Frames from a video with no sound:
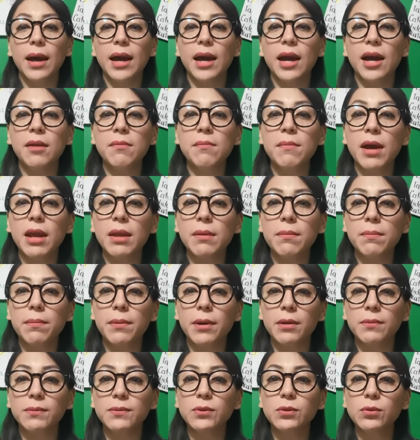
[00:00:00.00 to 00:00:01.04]
and my
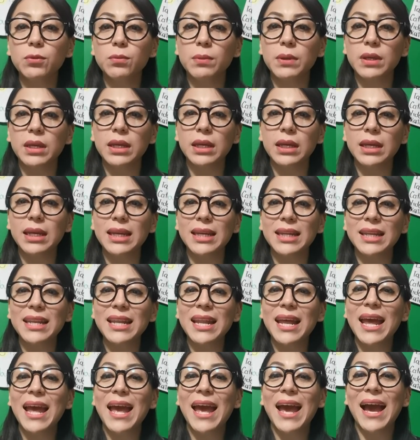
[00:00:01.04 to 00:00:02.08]
verb to be in
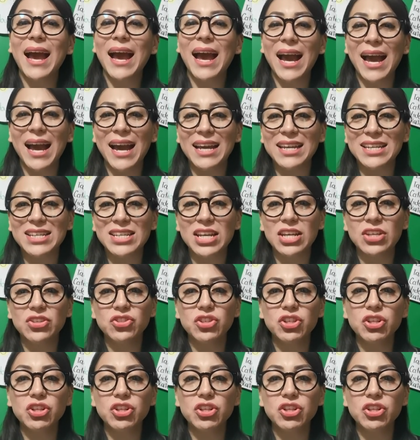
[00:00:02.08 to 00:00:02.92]
ing.